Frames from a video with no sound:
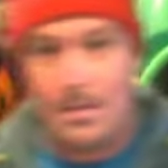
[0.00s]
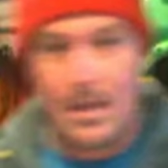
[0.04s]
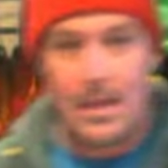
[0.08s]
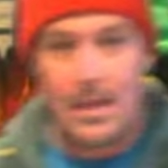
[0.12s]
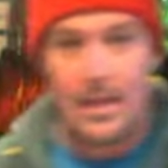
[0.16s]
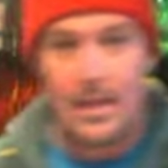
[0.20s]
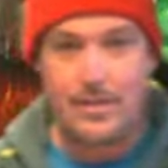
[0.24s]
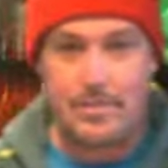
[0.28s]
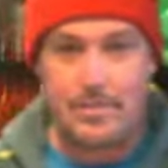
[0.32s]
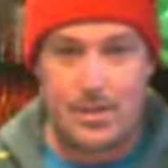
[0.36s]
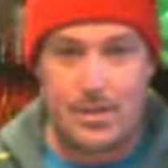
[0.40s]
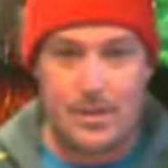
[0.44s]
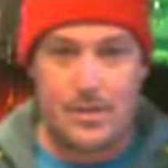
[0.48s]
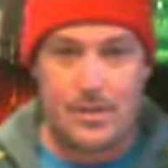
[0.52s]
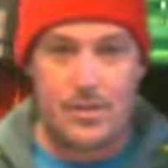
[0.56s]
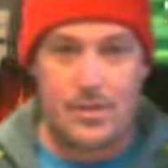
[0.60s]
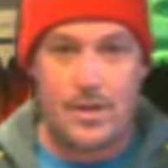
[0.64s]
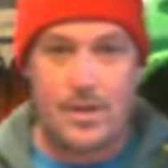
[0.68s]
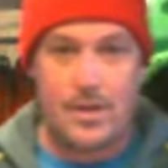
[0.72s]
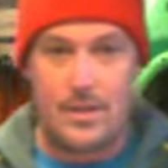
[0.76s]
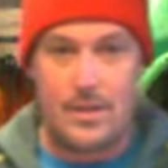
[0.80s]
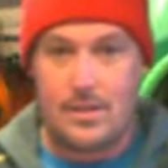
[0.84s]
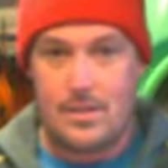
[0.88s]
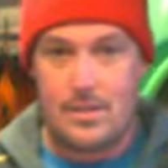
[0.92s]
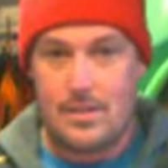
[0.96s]
left in my
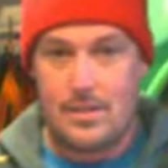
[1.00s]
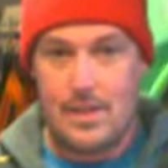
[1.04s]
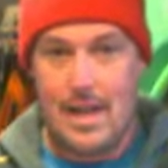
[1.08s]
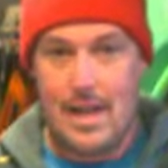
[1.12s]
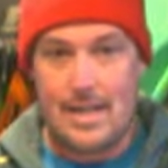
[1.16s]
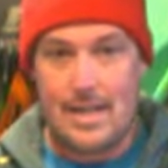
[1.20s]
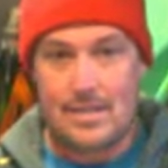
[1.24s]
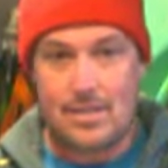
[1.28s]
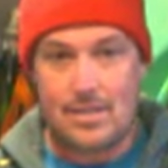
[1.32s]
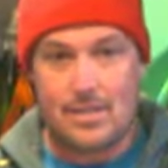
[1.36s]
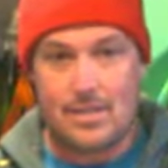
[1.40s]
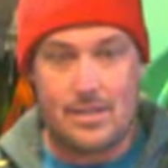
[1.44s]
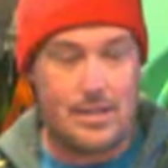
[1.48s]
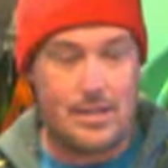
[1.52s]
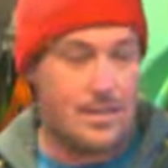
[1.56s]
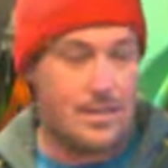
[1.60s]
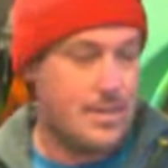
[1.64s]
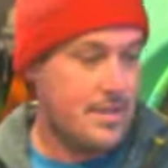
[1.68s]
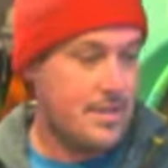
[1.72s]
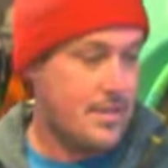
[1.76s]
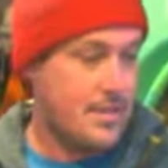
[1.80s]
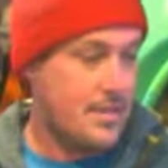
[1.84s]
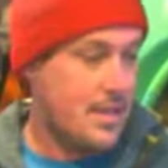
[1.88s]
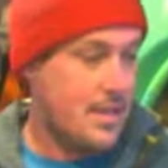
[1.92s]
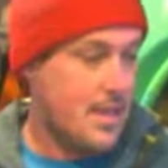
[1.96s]
truck last year,
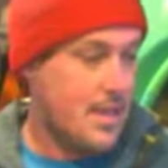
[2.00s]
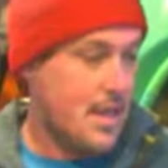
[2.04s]
and